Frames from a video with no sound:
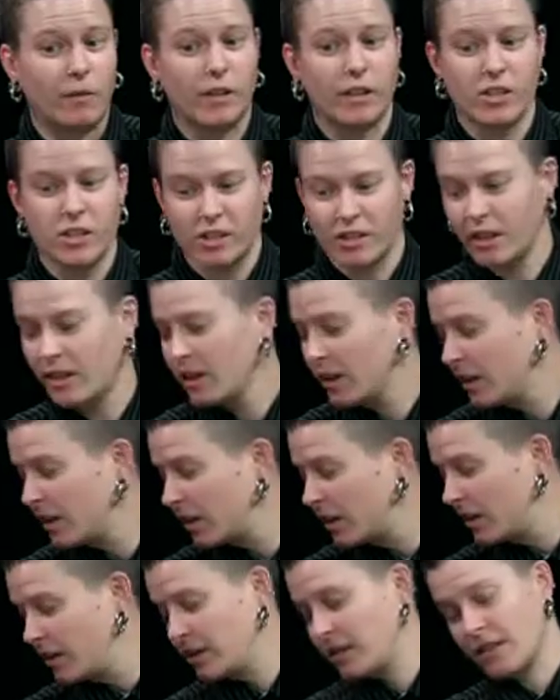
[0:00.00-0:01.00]
which
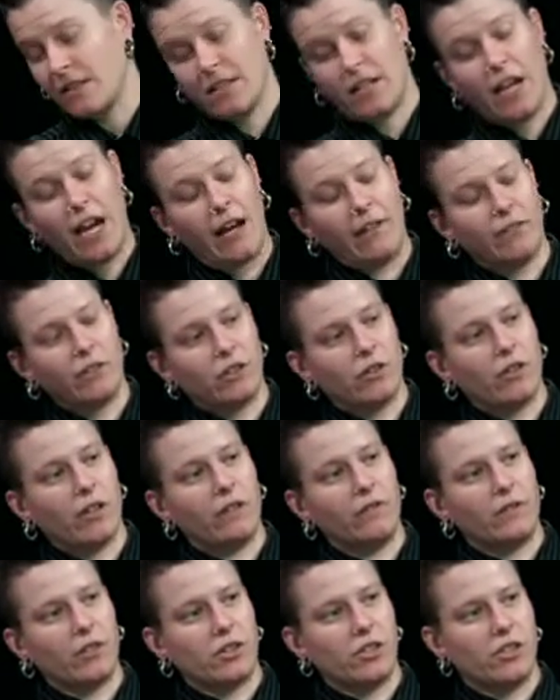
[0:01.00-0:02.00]
doesn't have a
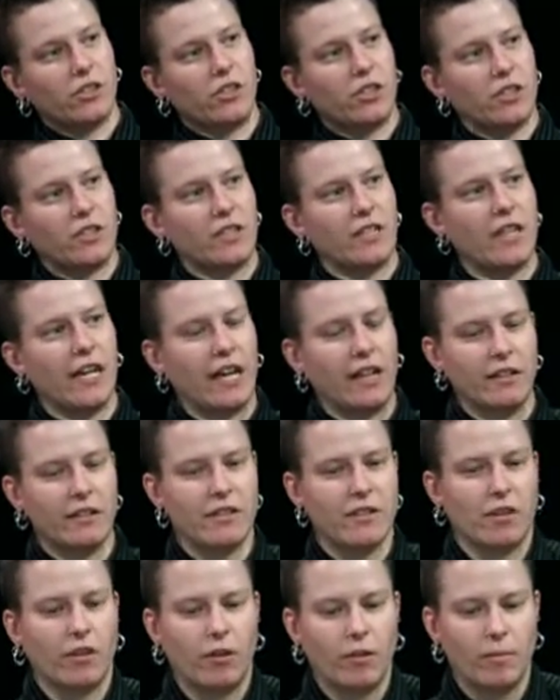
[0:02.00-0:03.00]
Droid version just yet.
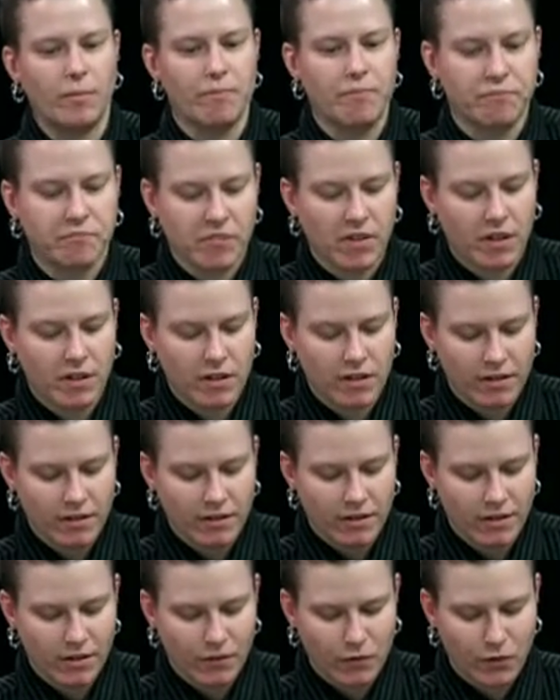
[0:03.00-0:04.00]
So
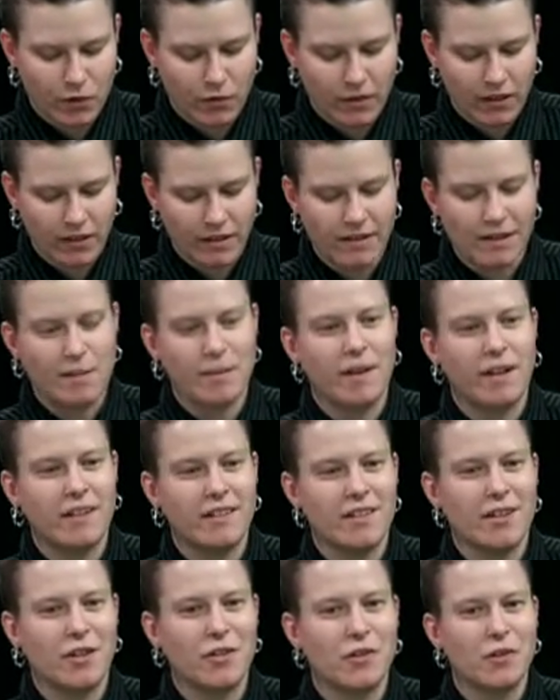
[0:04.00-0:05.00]
There's a few things. It's
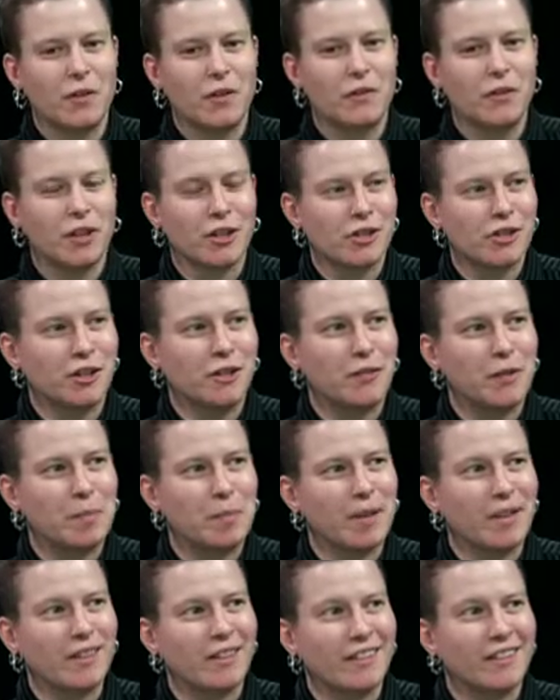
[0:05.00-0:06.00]
also a function of it
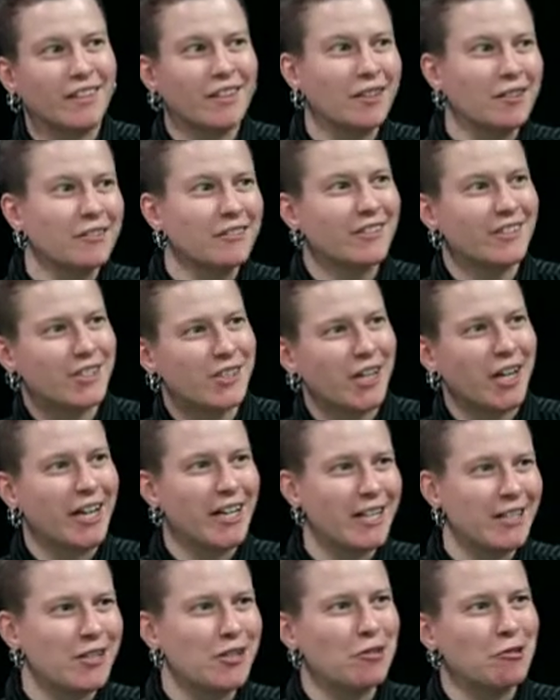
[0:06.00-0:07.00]
being, the
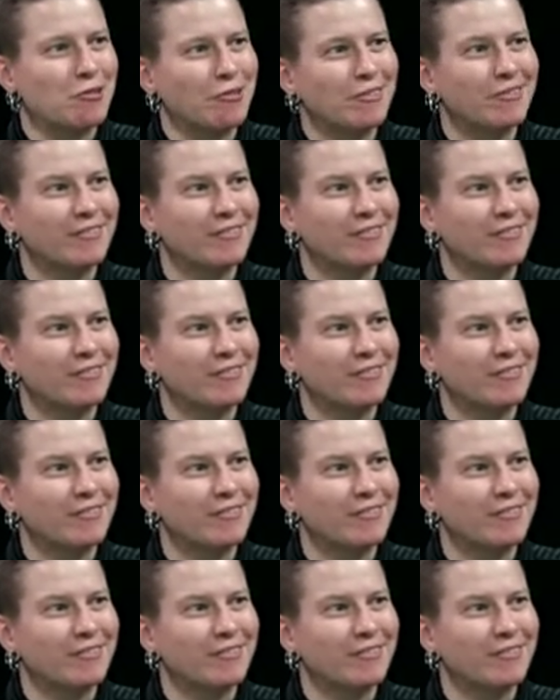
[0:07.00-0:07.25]
shiny new